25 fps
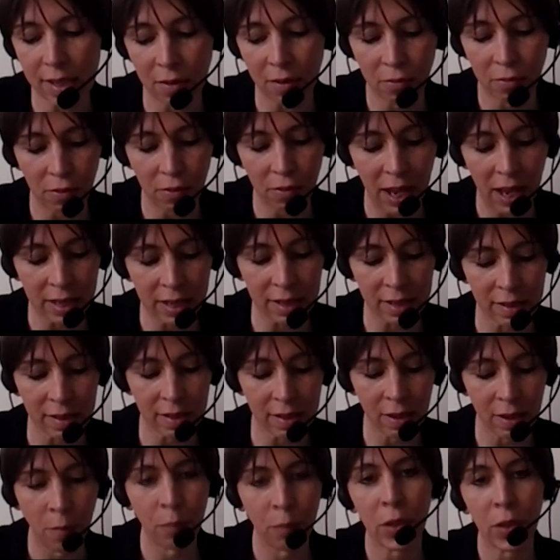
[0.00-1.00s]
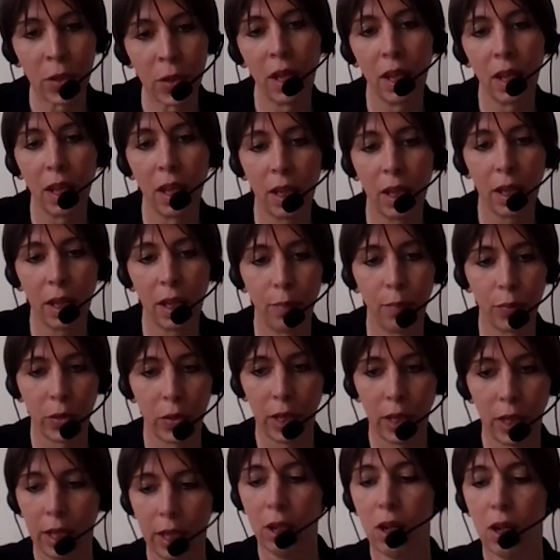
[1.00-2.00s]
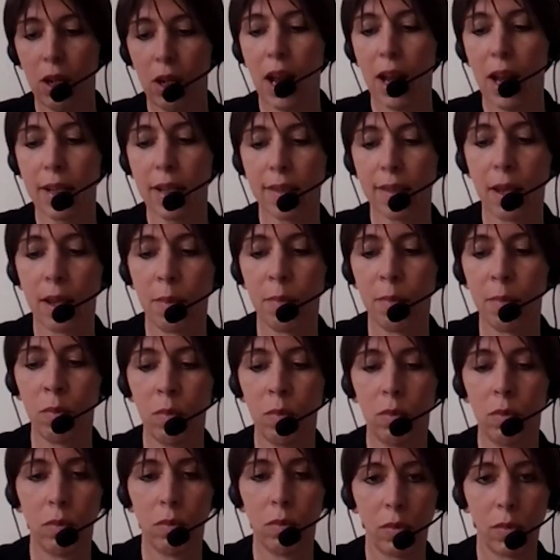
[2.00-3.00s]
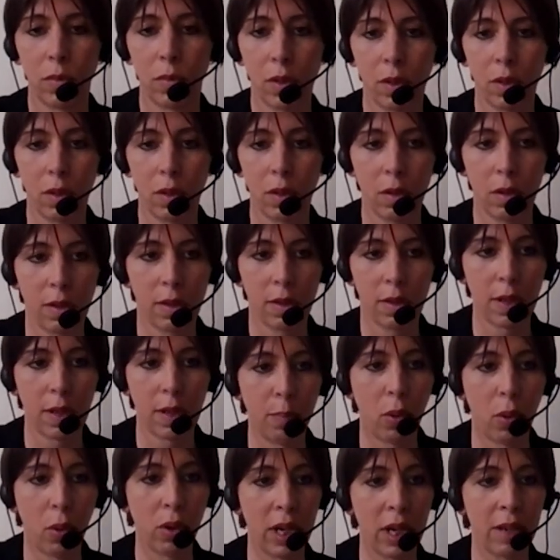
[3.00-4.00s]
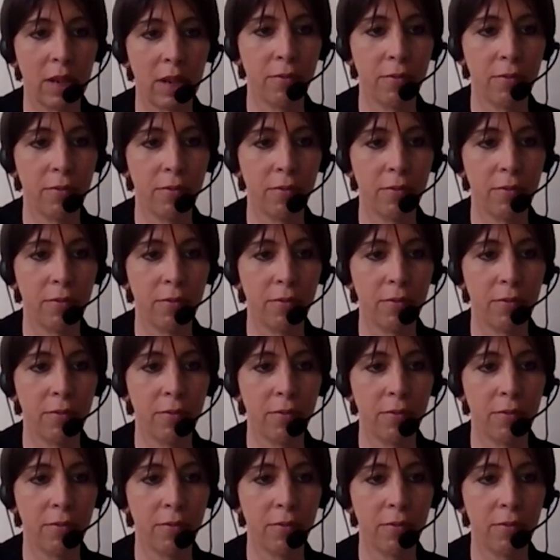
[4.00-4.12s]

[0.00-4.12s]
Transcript: and fines. Here are some supporting